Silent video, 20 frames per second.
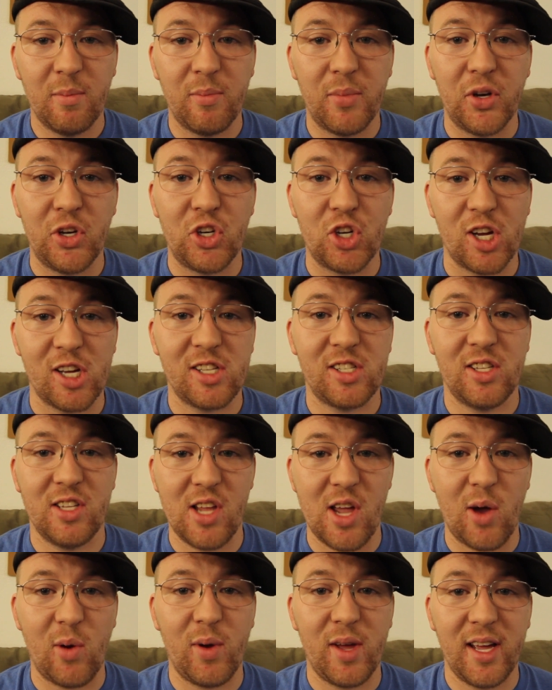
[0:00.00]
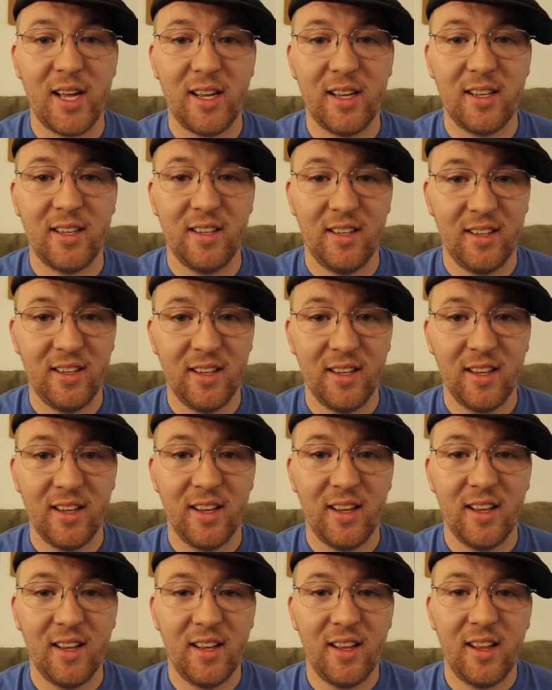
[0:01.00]
but just knowing
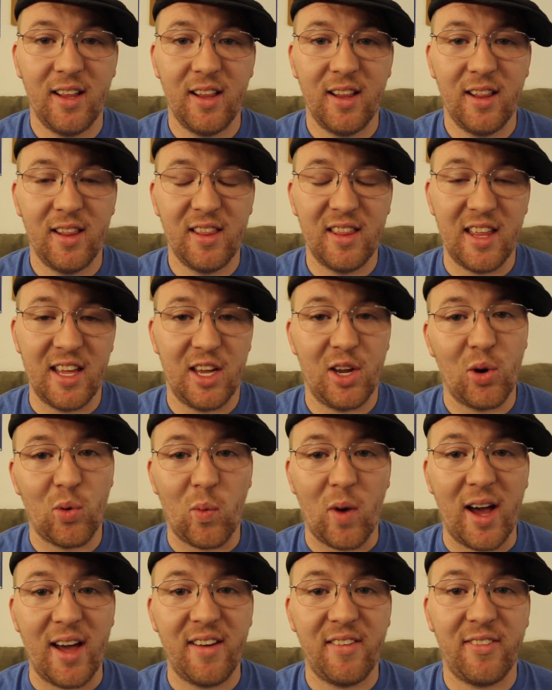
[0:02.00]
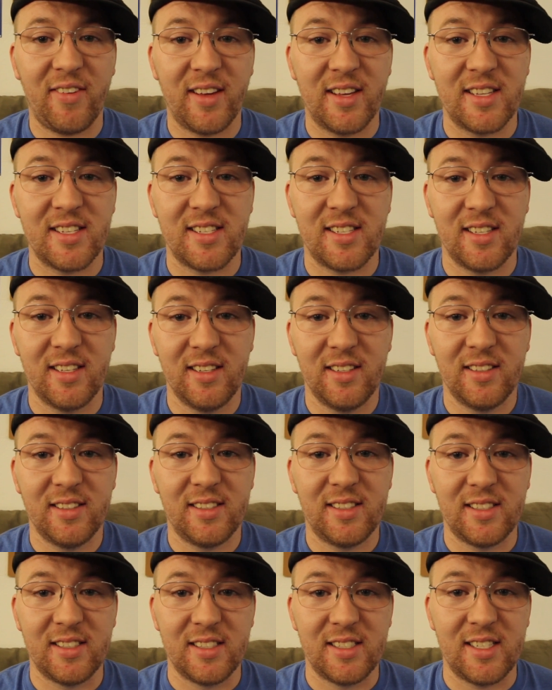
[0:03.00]
that your wife has
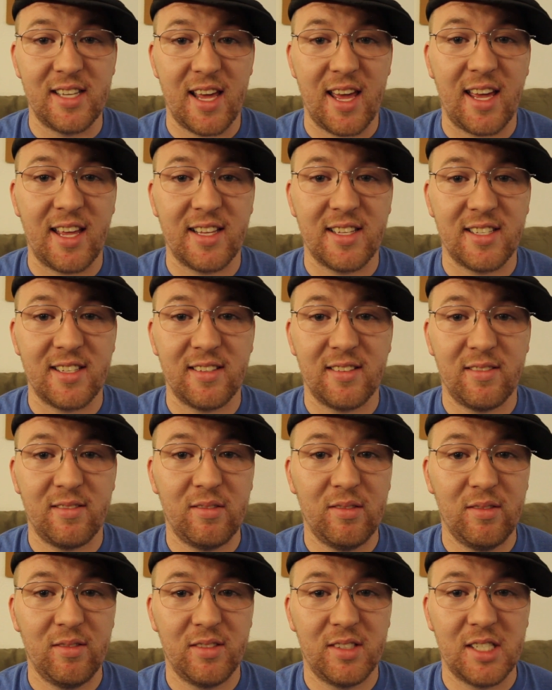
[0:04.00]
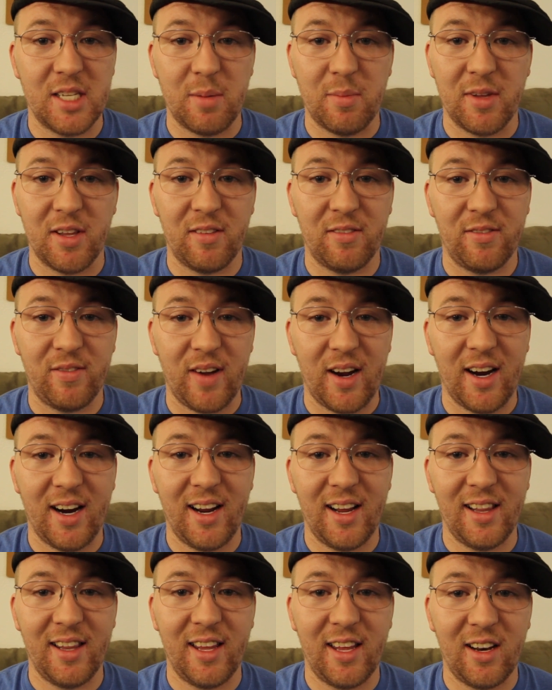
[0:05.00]
taken some of the
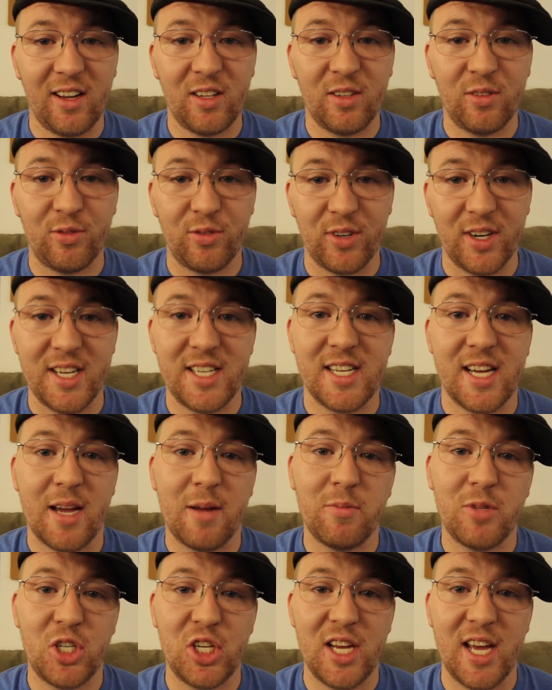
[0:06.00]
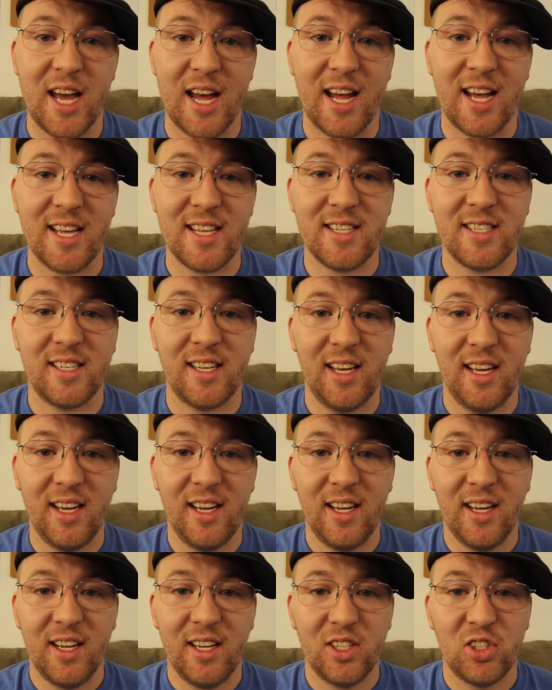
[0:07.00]
very little free time she has
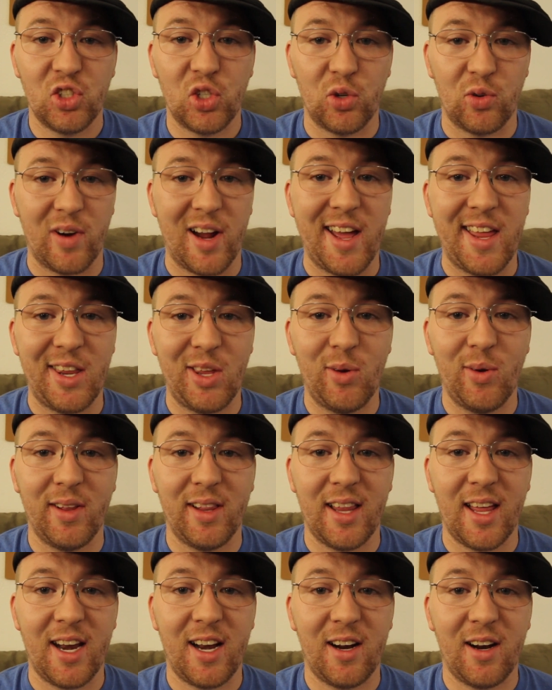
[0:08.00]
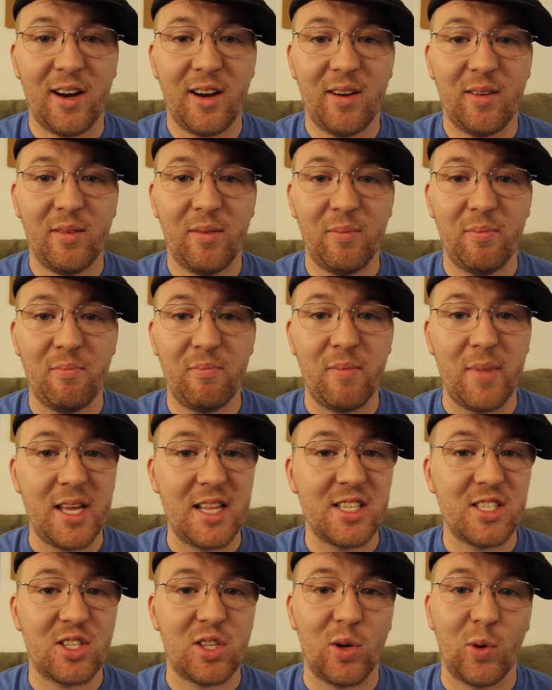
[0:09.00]
to write you a letter
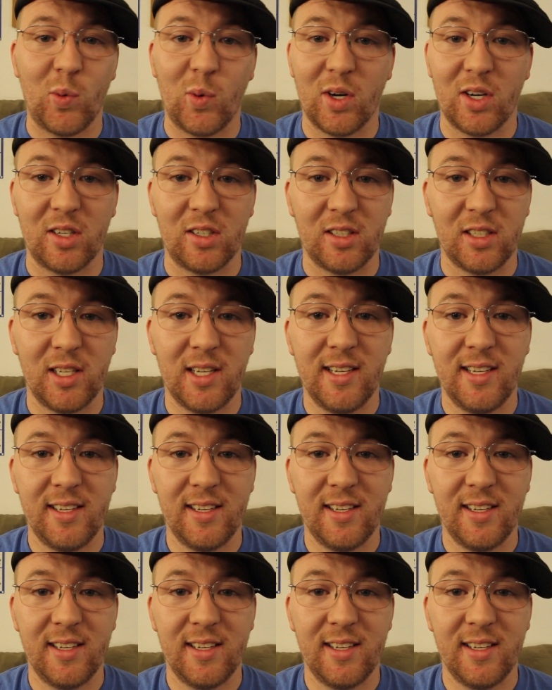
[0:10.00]
means the world.